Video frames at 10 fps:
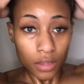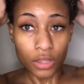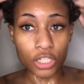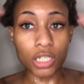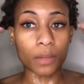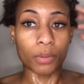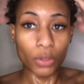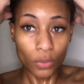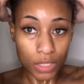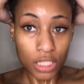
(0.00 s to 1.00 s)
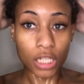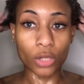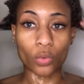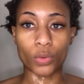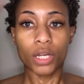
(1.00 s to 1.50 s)
the shampoo, which is a
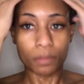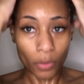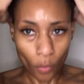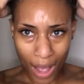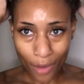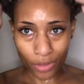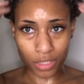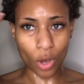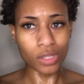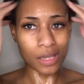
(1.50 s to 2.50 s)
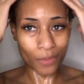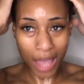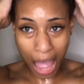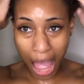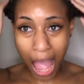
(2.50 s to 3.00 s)
little weird, but wow, this, hold up.
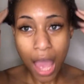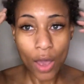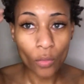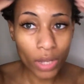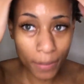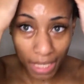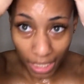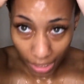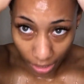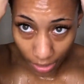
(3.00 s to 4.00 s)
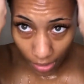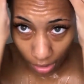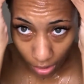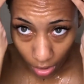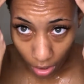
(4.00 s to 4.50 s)
Wait a minute.
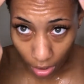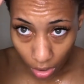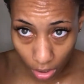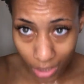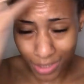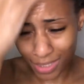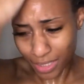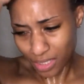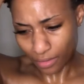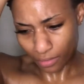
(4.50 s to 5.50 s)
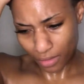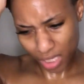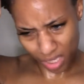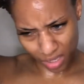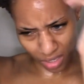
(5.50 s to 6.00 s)
This
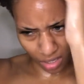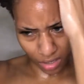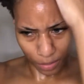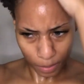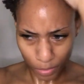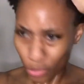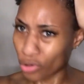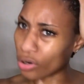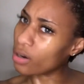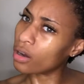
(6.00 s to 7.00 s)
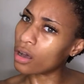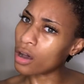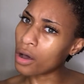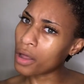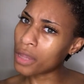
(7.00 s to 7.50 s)
slid. Girl,
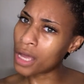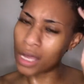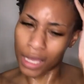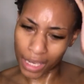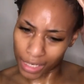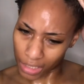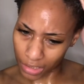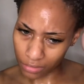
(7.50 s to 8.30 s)
hold on.